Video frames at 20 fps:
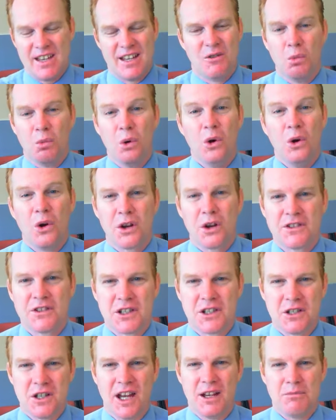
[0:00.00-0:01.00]
work
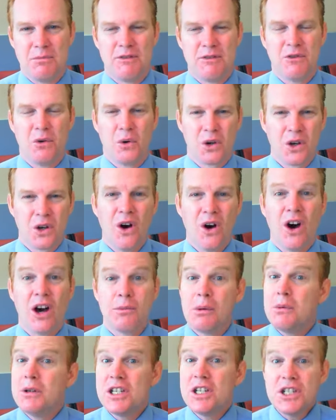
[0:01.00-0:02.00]
before God,
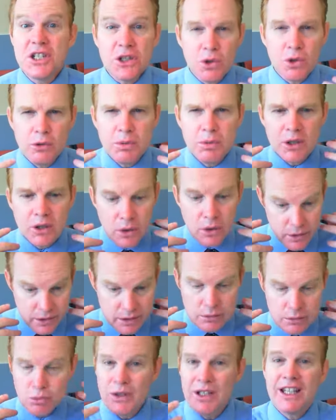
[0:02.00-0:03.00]
but we just do it
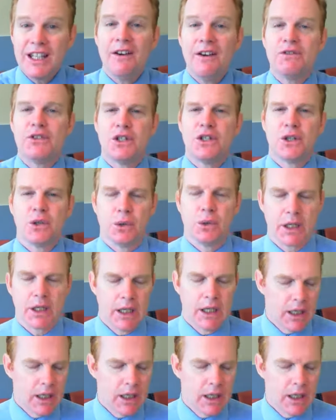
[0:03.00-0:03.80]
because we love to do it.